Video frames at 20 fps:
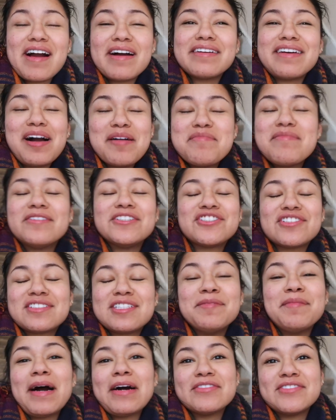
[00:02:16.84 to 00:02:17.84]
I'm
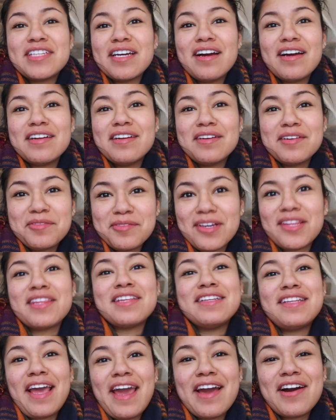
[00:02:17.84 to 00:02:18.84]
just about done with
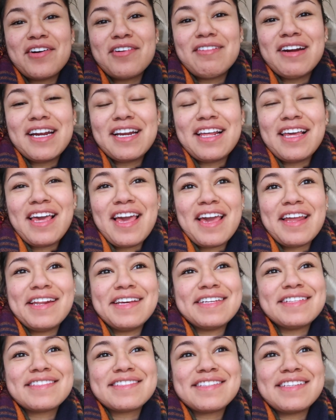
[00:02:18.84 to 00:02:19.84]
the day already, and
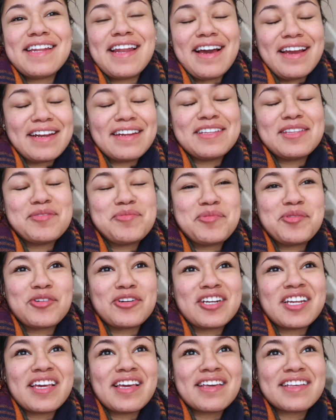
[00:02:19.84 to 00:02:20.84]
it's 9 in the
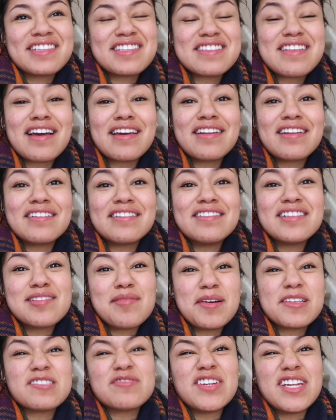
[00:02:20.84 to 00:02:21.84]
morning. It's
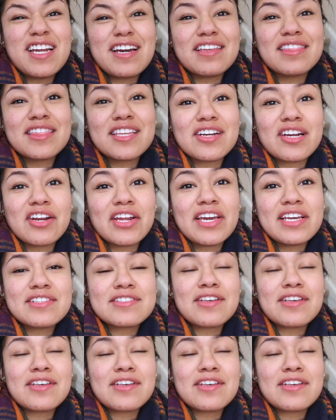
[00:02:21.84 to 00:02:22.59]
about to be 9:30.